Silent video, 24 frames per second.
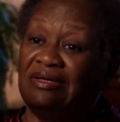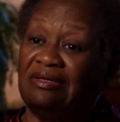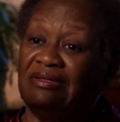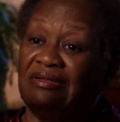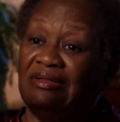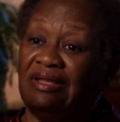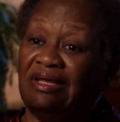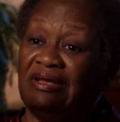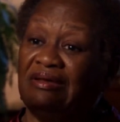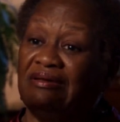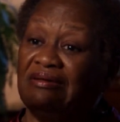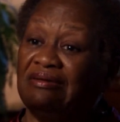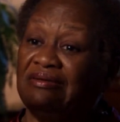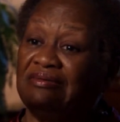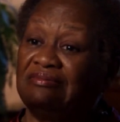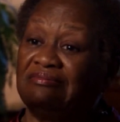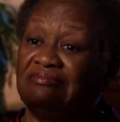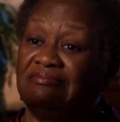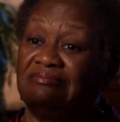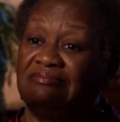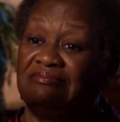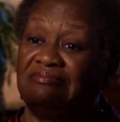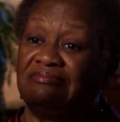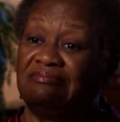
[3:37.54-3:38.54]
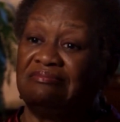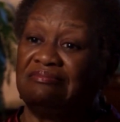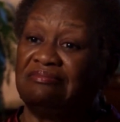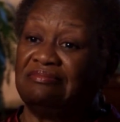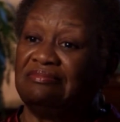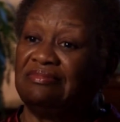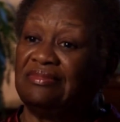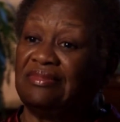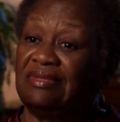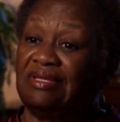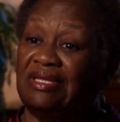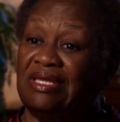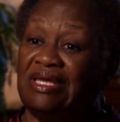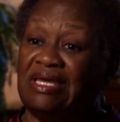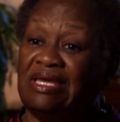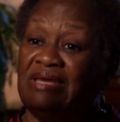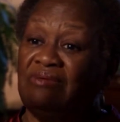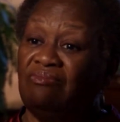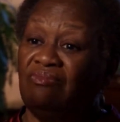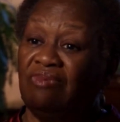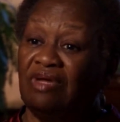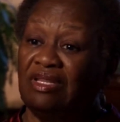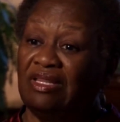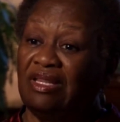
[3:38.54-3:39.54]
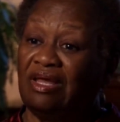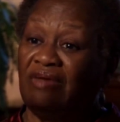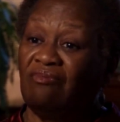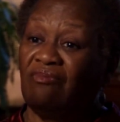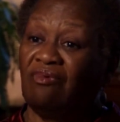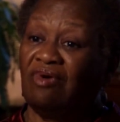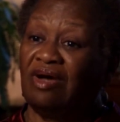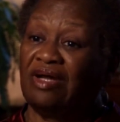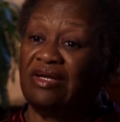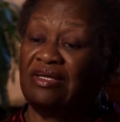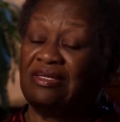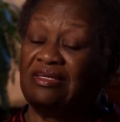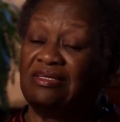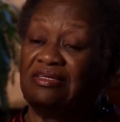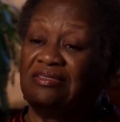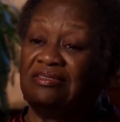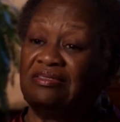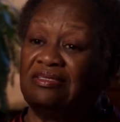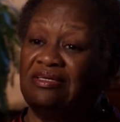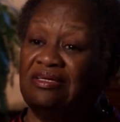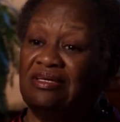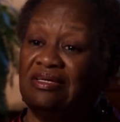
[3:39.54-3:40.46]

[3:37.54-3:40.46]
They could eat what they wanted.